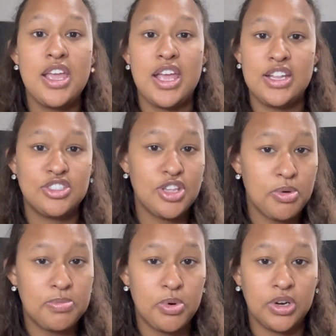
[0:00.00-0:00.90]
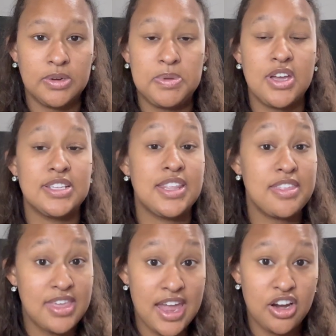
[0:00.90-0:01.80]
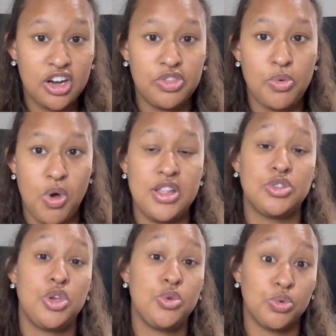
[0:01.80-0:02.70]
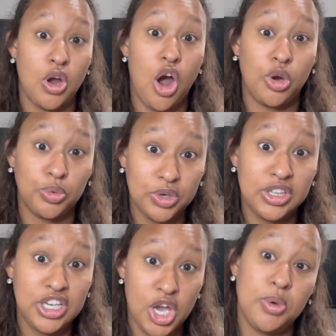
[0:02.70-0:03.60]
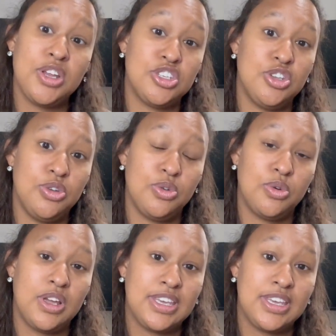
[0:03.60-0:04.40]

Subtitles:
It's so important because they are the ones who are really going to